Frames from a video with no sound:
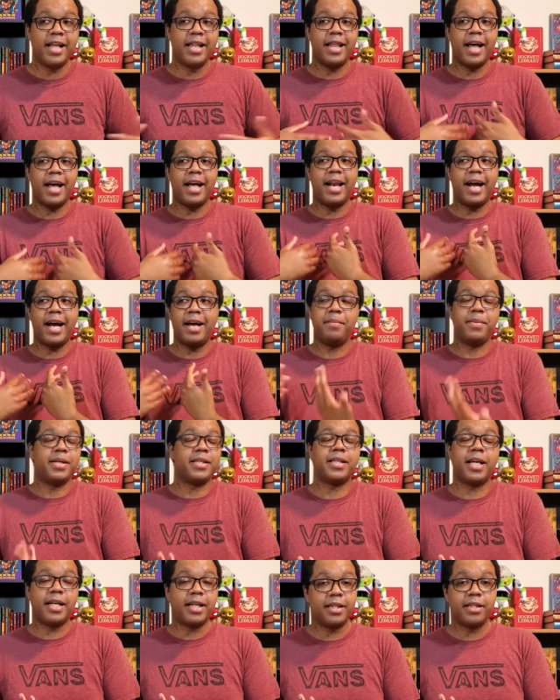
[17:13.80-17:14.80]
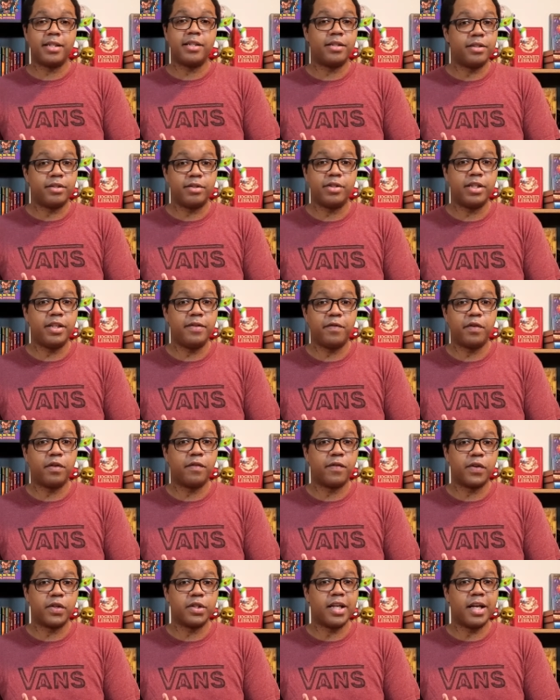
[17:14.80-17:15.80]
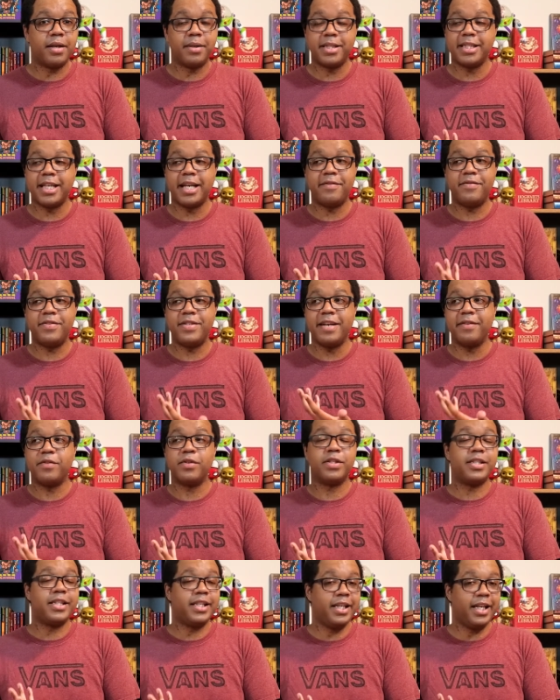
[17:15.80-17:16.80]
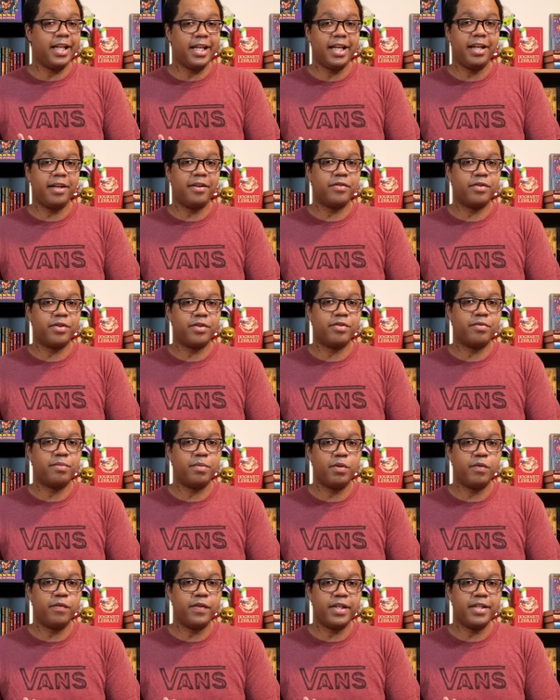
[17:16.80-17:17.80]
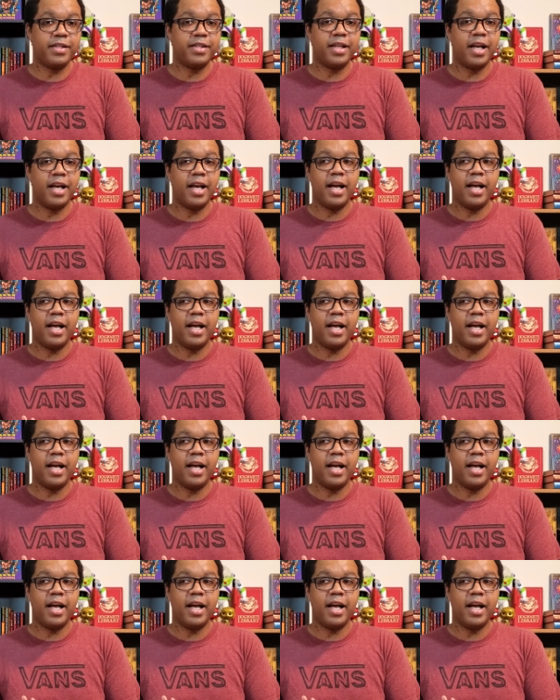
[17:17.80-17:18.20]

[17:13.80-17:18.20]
that I'm excited to see for the first time because I have never seen any of those movies.